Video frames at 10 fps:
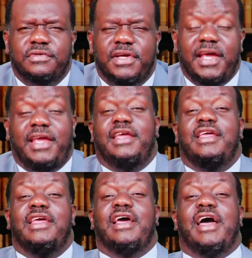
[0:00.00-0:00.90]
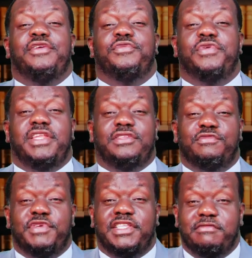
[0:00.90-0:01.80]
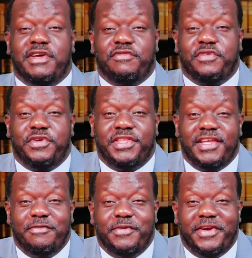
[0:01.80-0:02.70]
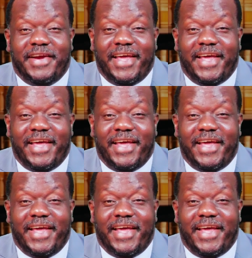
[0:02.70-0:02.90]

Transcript: Hey, are you ready to make demand for your daily bread